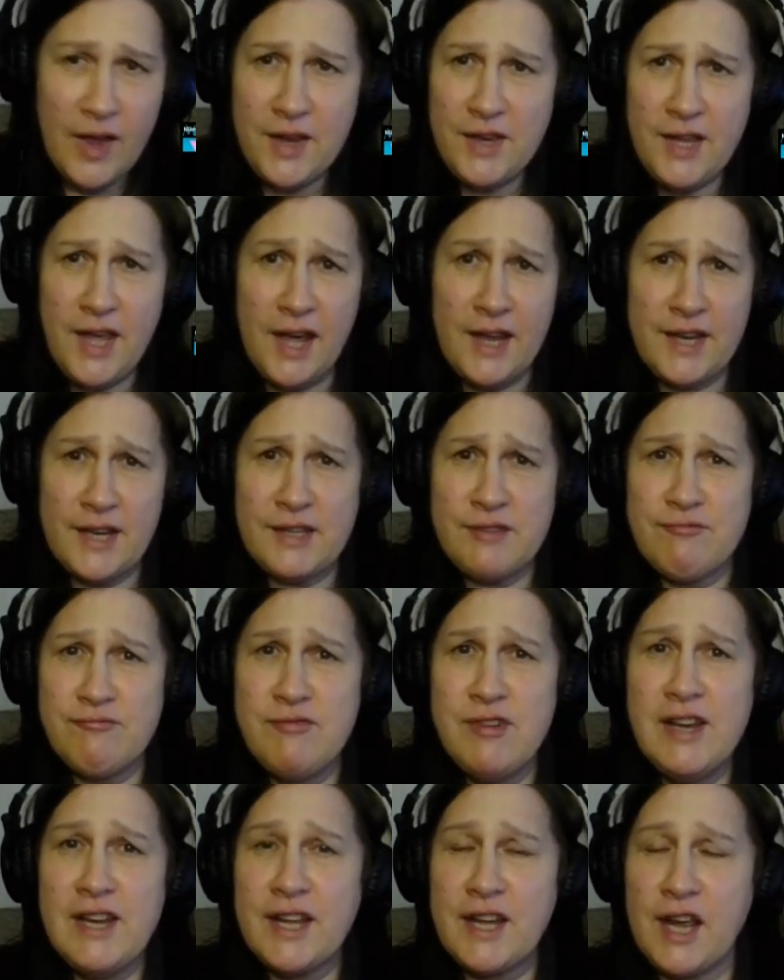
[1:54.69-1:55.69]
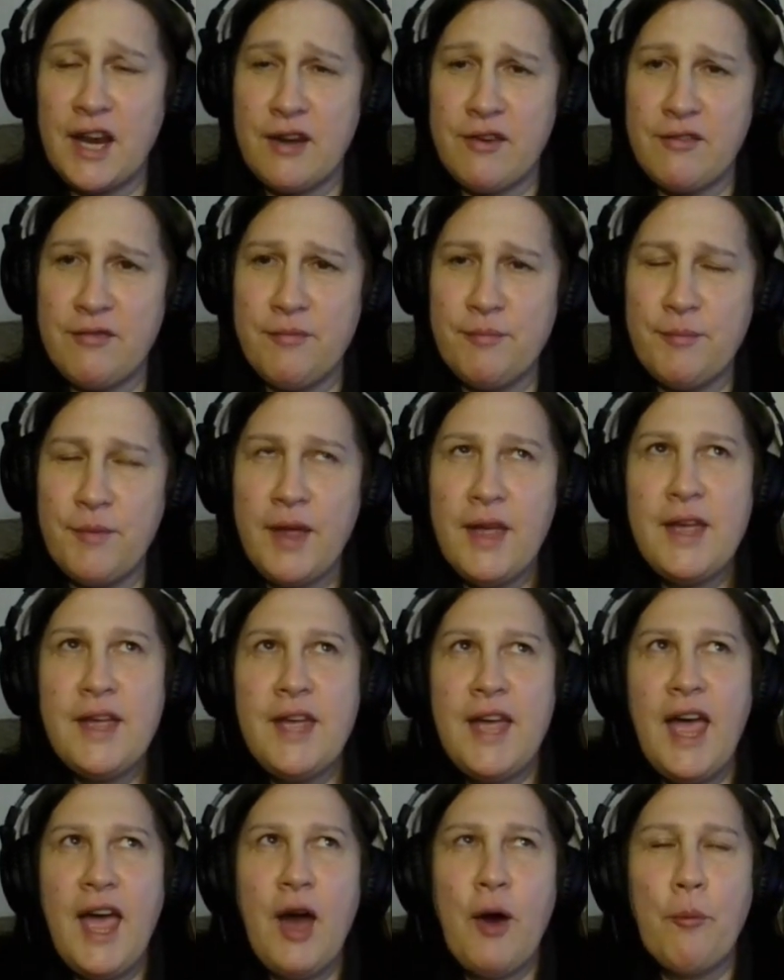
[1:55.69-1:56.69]
yeah, that's really kind of
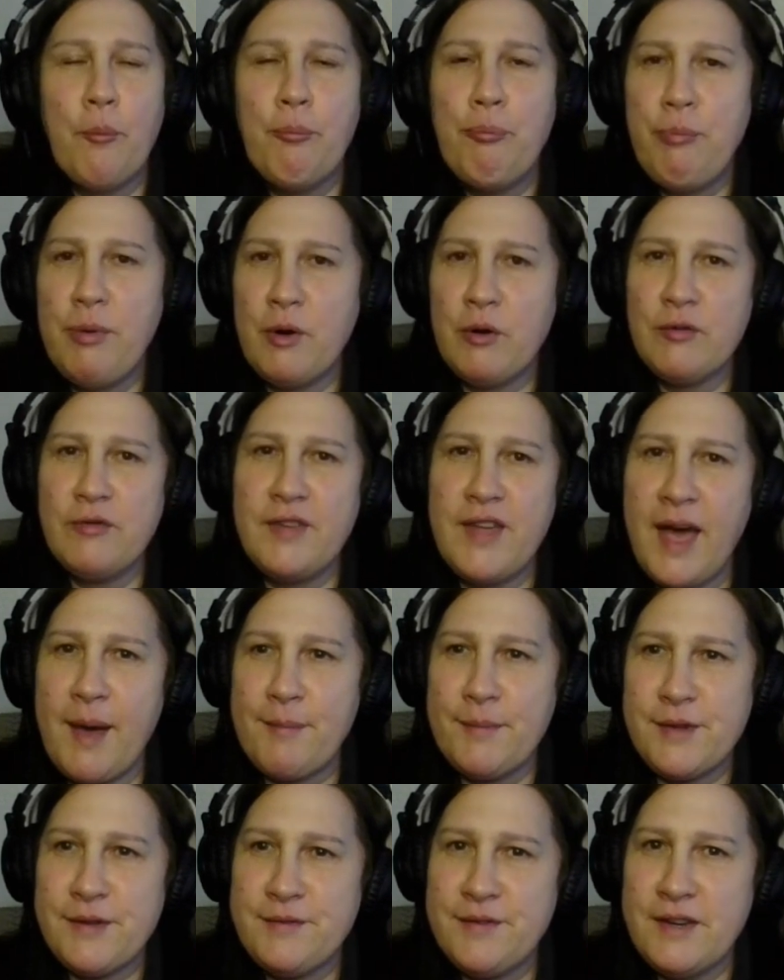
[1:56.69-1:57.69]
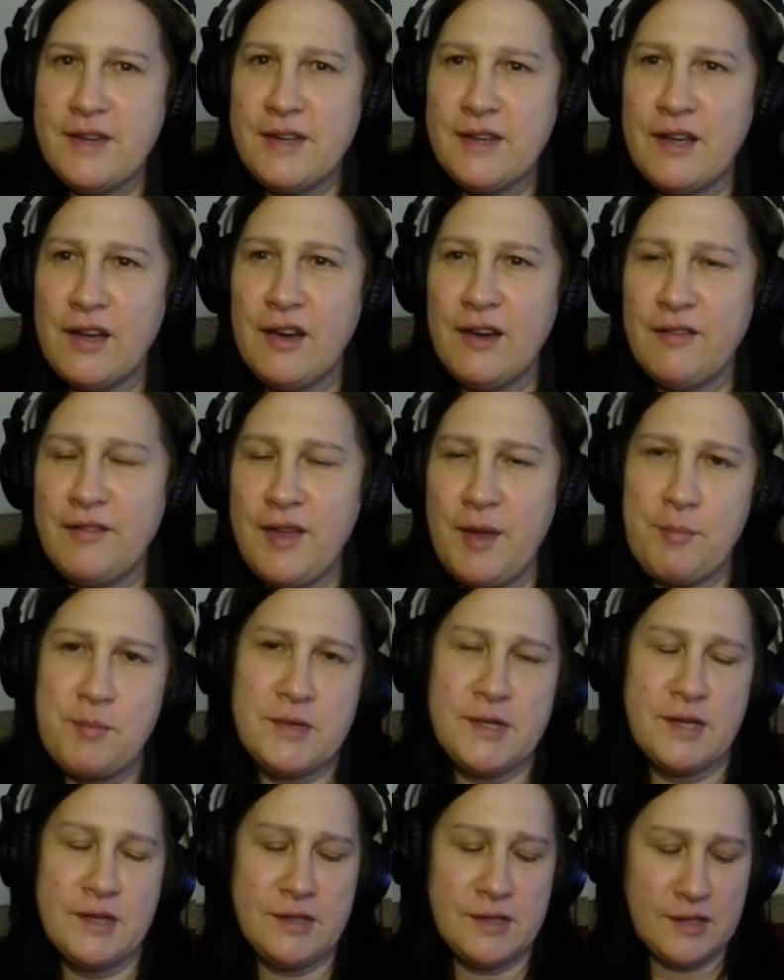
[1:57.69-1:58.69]
help build the atmosphere of the
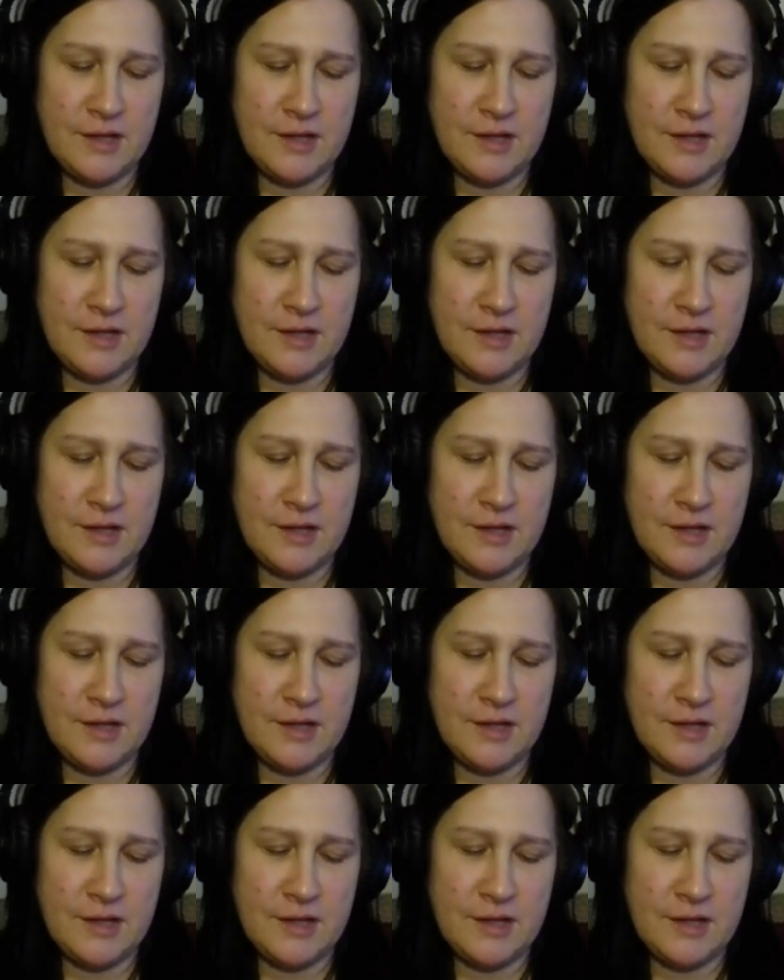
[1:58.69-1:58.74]
episode.